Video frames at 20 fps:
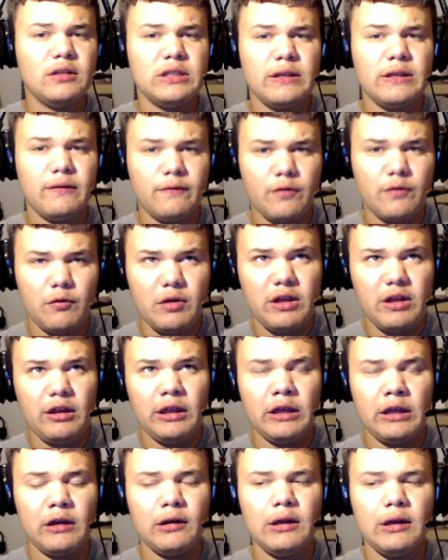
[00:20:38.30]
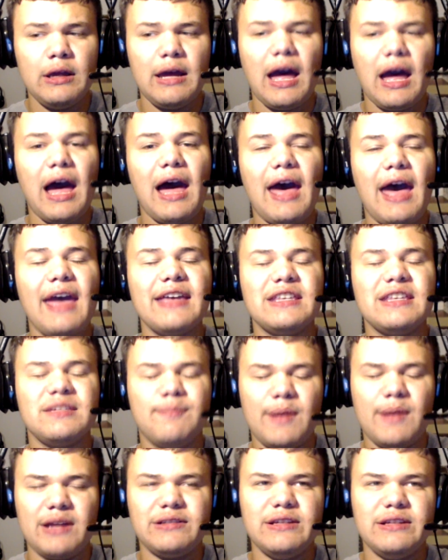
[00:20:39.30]
for real here, I
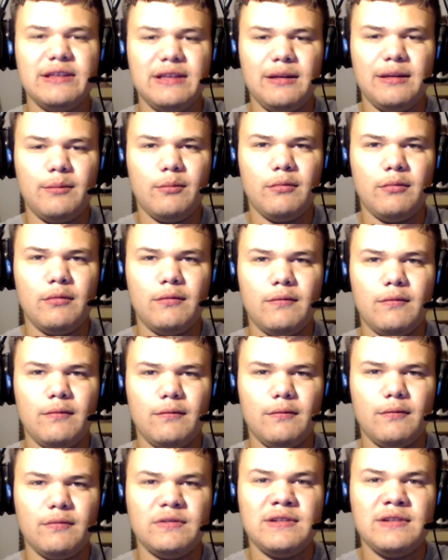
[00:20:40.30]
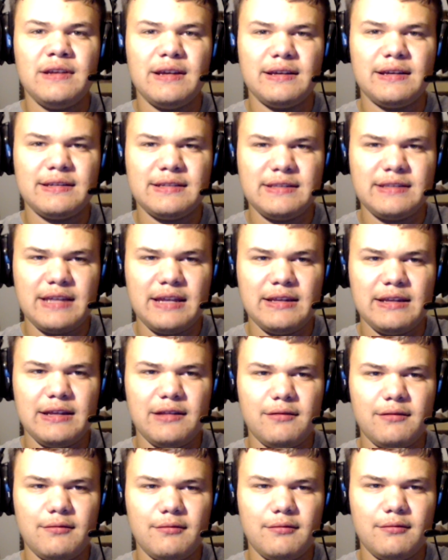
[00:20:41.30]
expected them to extend it.
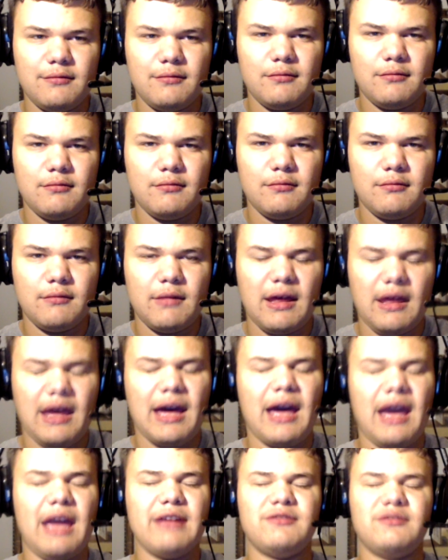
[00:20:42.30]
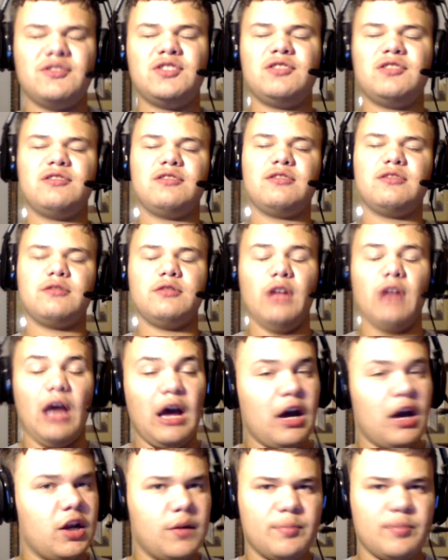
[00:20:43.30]
I
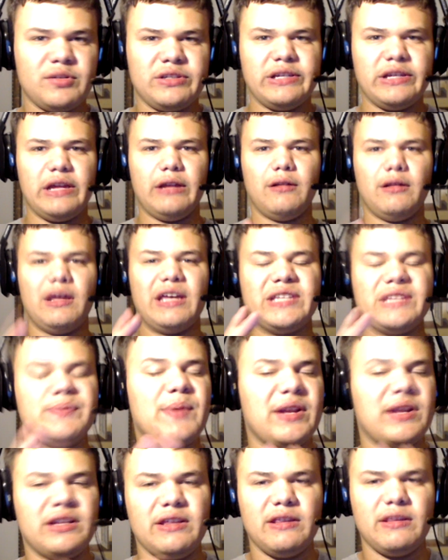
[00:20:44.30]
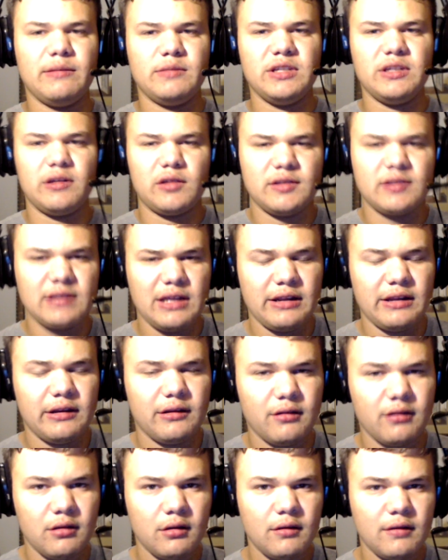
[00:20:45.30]
100% expected them to extend it.
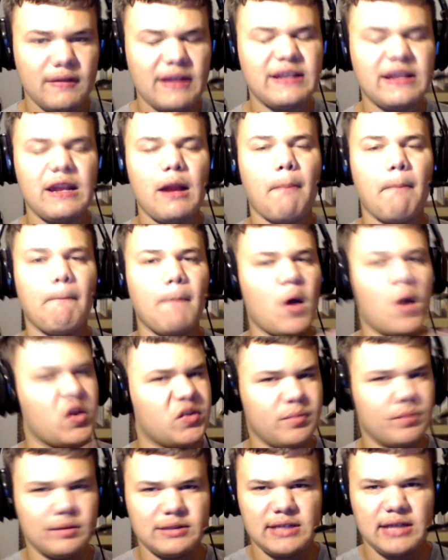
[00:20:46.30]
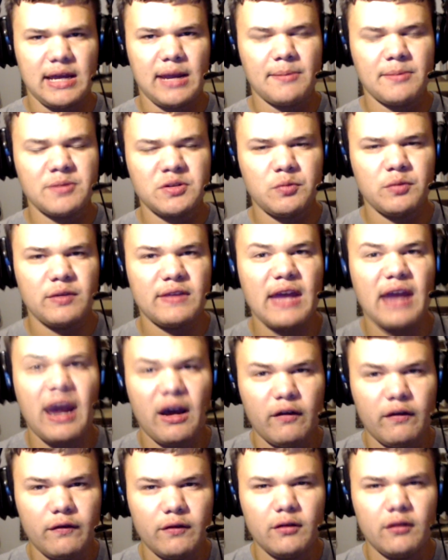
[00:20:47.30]
They did it multiple times with the
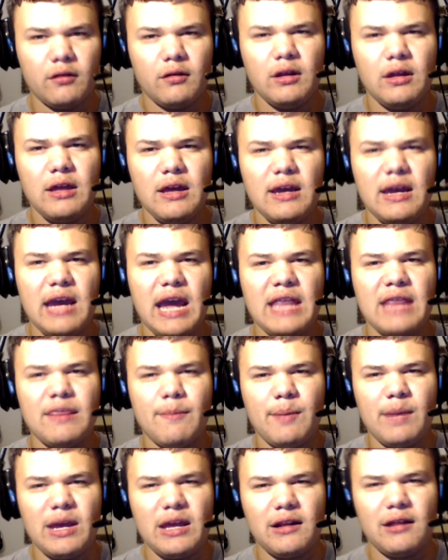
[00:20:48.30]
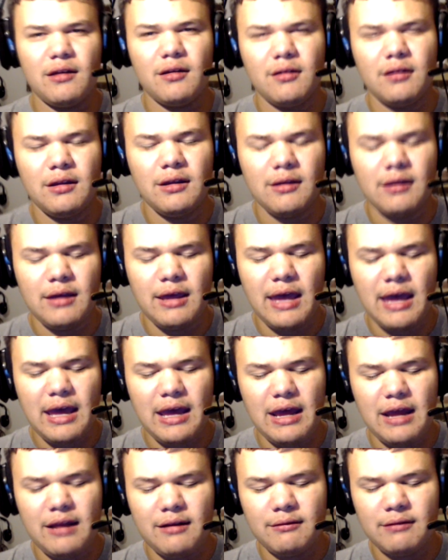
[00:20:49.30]
alpha and the beta,
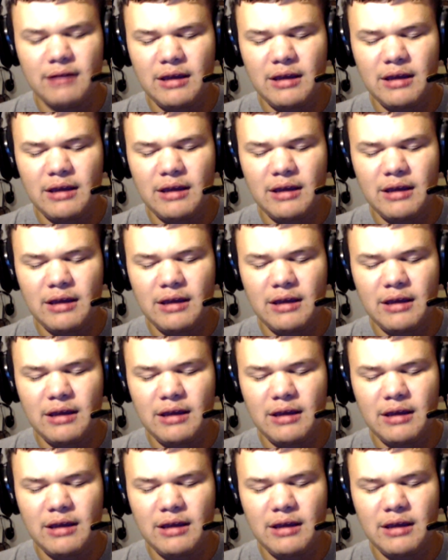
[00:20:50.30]
and